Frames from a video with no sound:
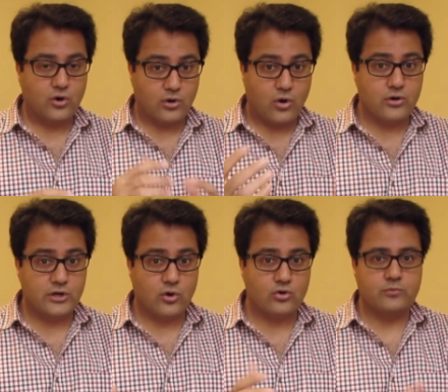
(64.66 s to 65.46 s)
or
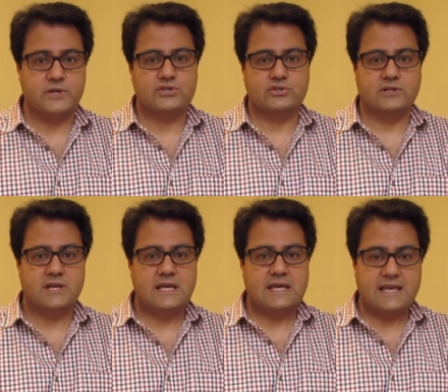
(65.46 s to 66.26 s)
audit automation
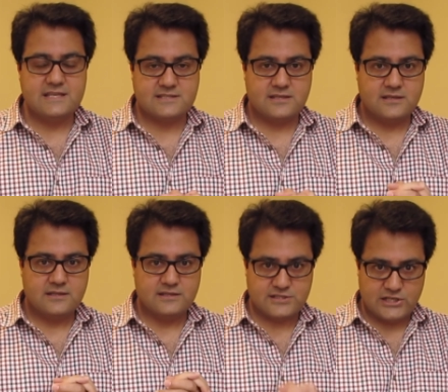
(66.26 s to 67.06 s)
is
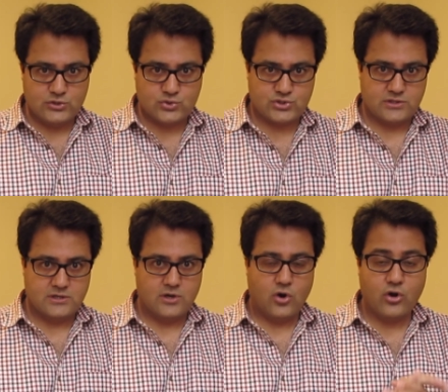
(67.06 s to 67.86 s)
the
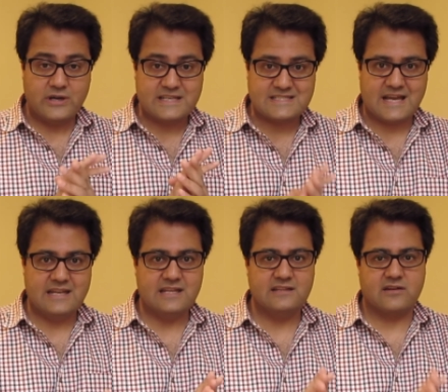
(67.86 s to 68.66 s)
solution or
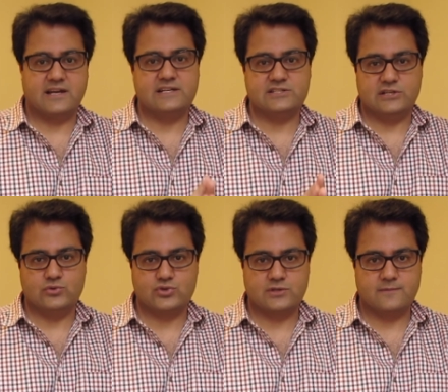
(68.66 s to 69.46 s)
designing the right
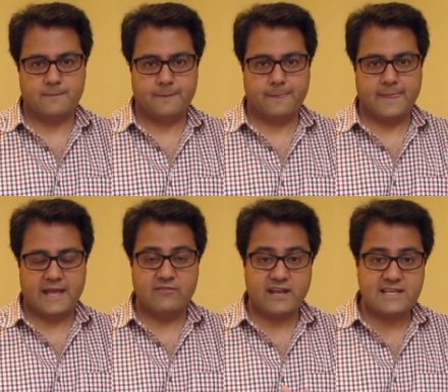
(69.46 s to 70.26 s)
solution.
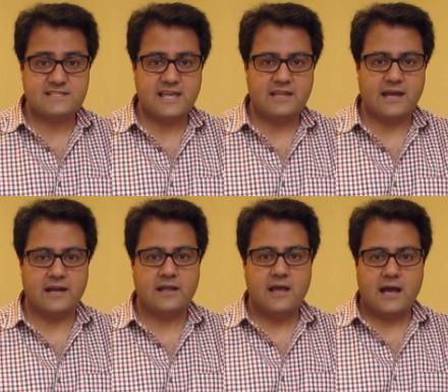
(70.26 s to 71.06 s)
And when I say
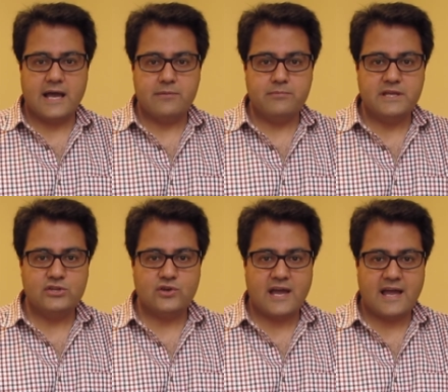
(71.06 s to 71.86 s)
that, I mean
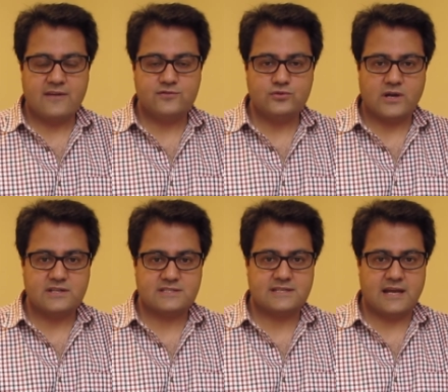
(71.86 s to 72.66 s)
you have to
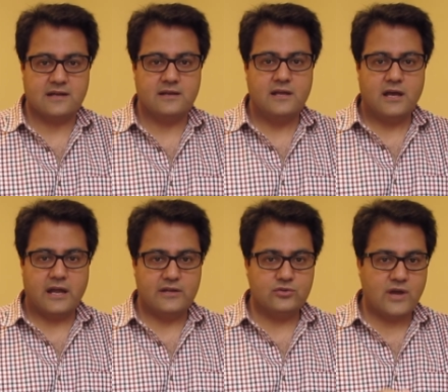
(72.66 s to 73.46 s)
understand
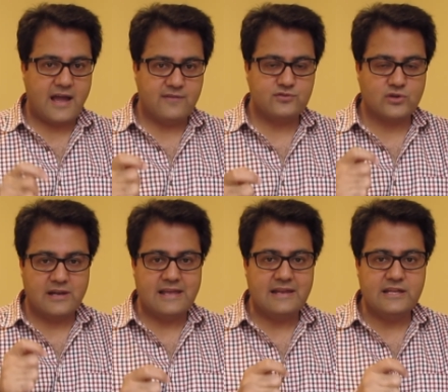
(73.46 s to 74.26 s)
and you have to
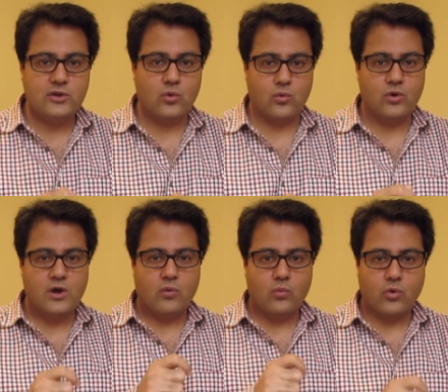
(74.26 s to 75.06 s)
clearly know
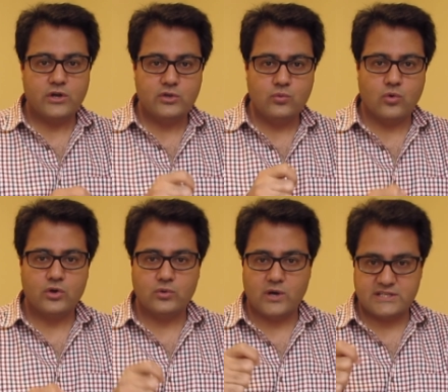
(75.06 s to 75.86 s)
what you
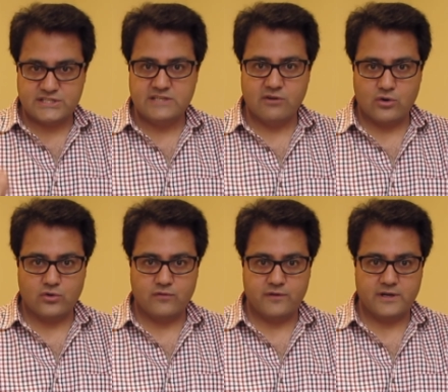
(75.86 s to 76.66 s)
want to achieve
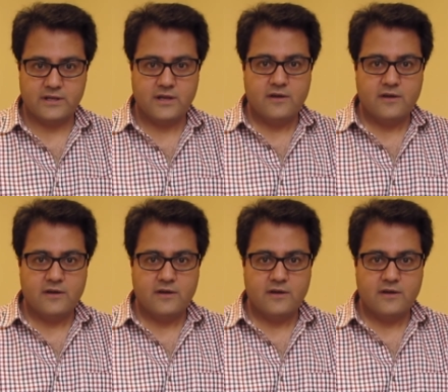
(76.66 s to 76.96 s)
out of it.